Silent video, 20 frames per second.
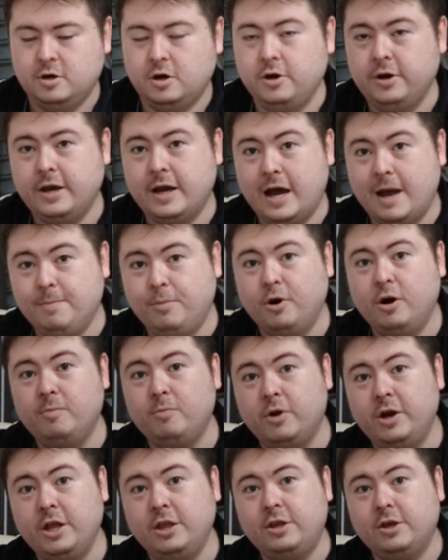Oh yeah, I bought a
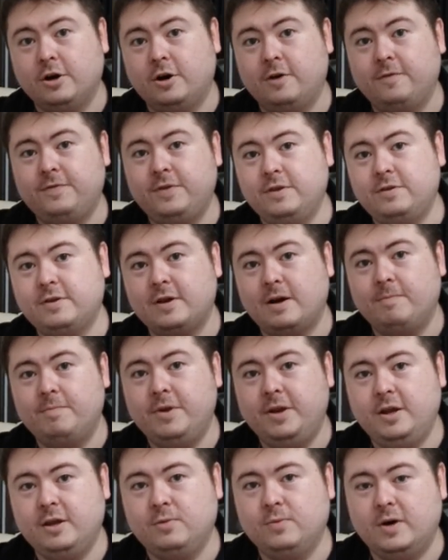monitor of this
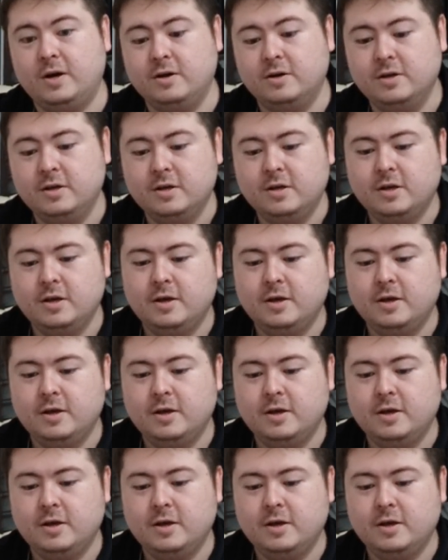company as well.